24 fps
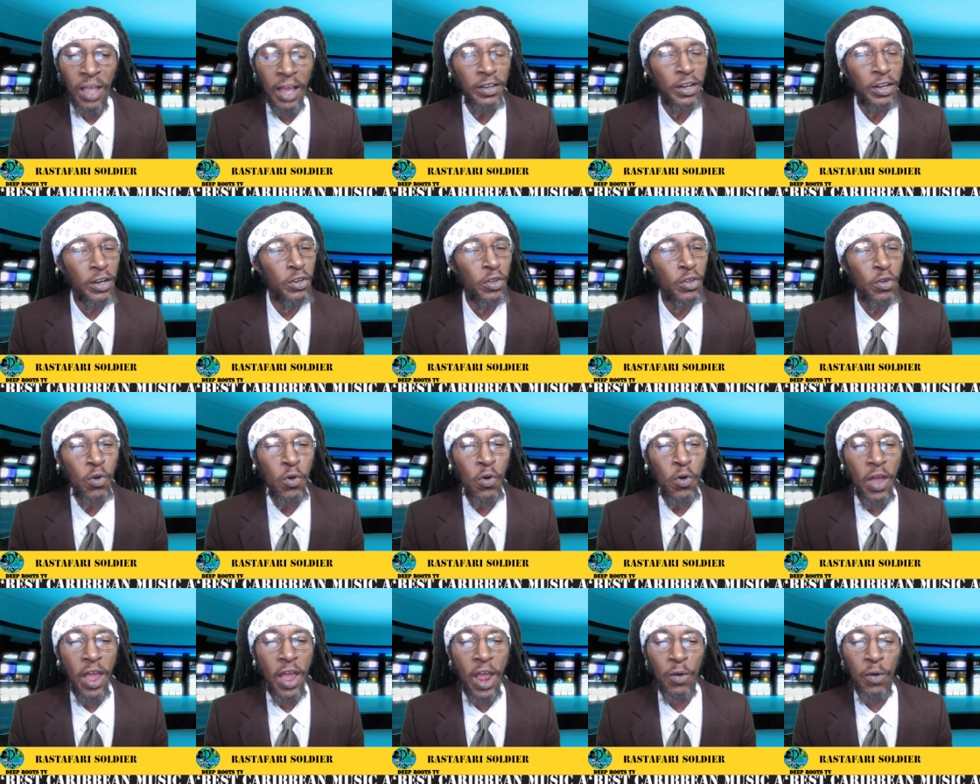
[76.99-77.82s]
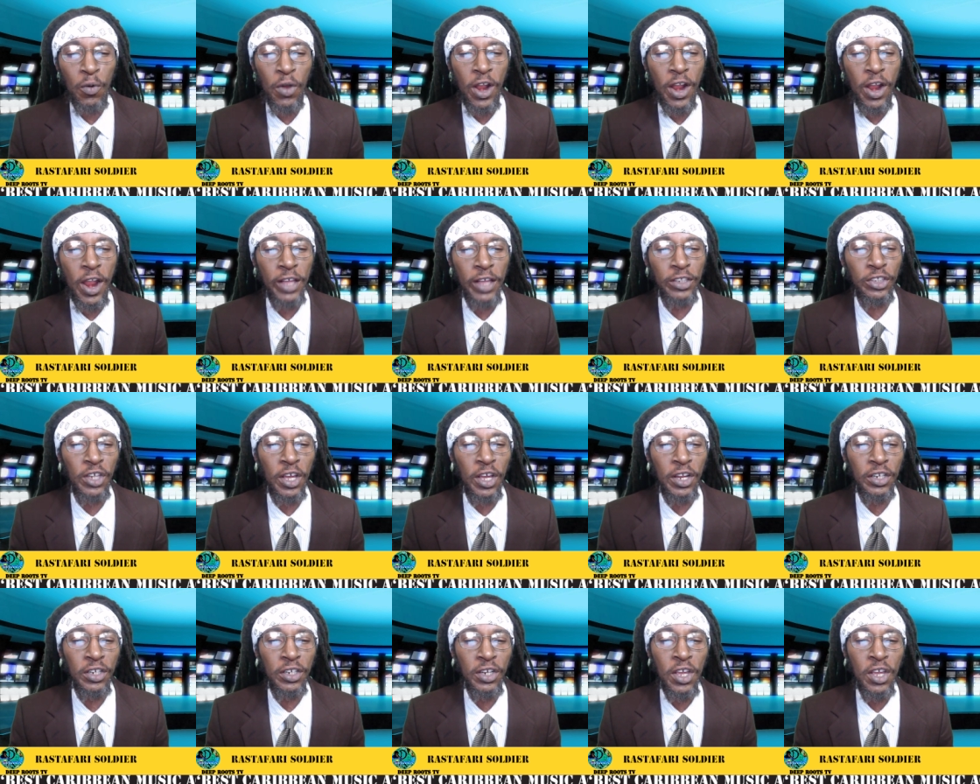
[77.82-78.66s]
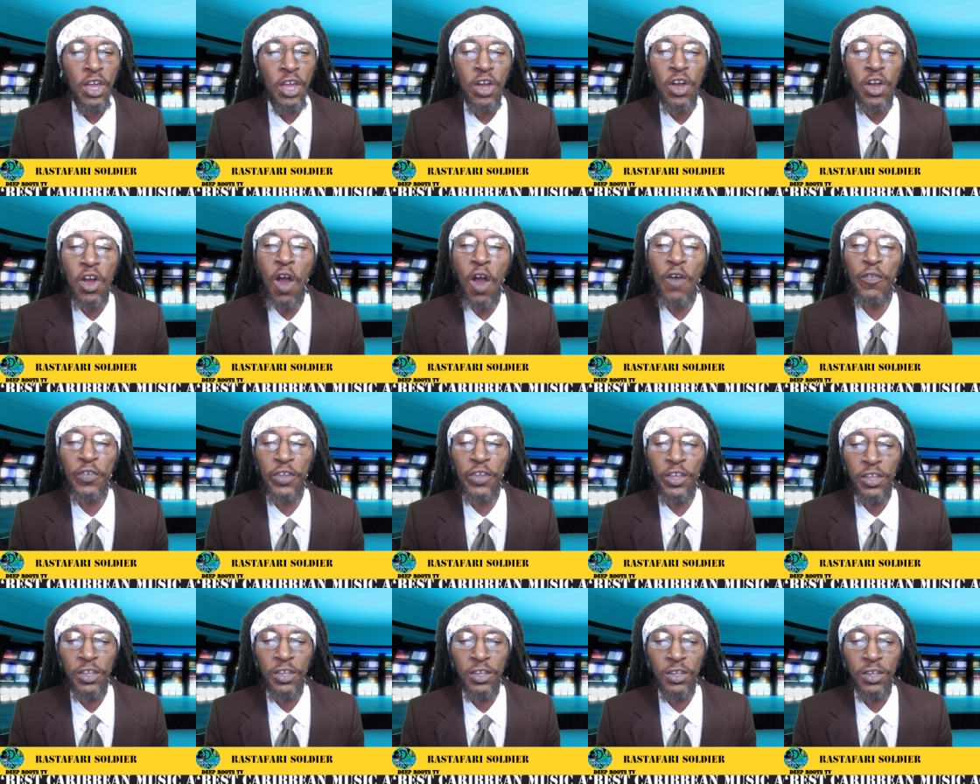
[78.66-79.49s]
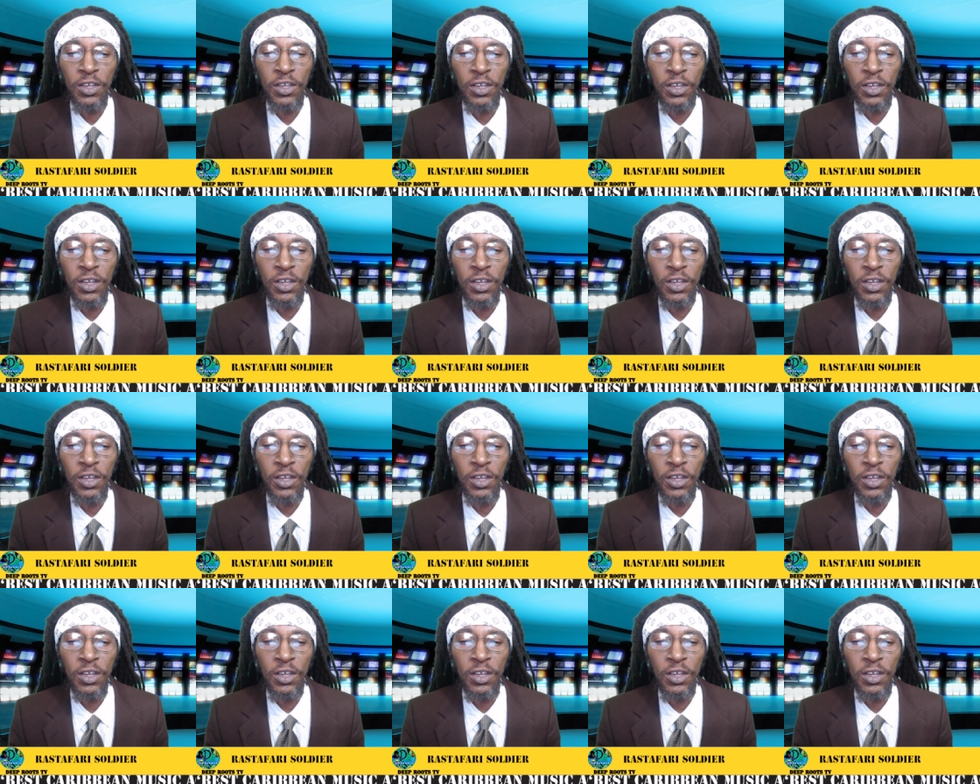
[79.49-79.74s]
and the new era legend Koffee,